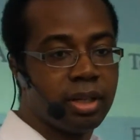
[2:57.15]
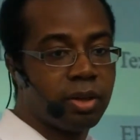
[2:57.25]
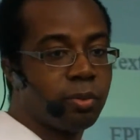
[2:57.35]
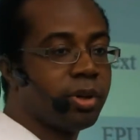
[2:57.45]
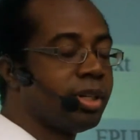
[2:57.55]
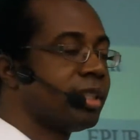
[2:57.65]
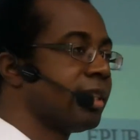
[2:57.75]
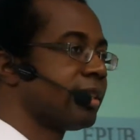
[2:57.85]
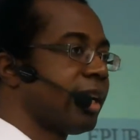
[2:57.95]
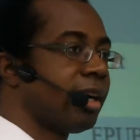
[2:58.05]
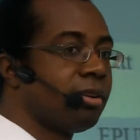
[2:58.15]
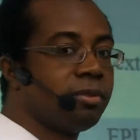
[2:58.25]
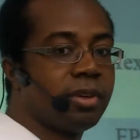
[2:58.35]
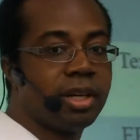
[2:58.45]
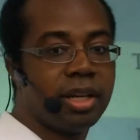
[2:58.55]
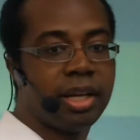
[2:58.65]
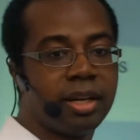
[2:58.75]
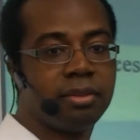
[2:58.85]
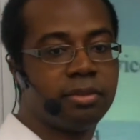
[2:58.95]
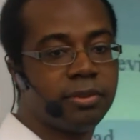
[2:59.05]
While it does have a
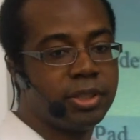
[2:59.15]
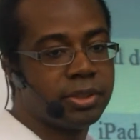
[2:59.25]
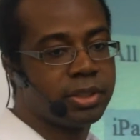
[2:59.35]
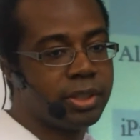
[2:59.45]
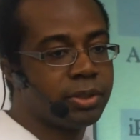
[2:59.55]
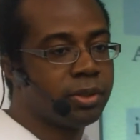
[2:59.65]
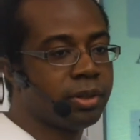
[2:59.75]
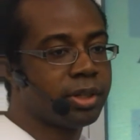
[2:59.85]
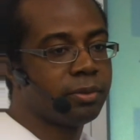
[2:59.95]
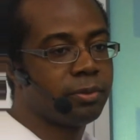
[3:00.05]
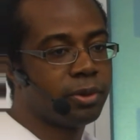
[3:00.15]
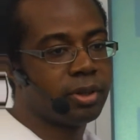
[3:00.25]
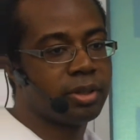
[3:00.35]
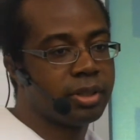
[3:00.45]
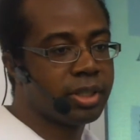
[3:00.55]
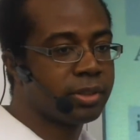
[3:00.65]
lot of the features that you're looking for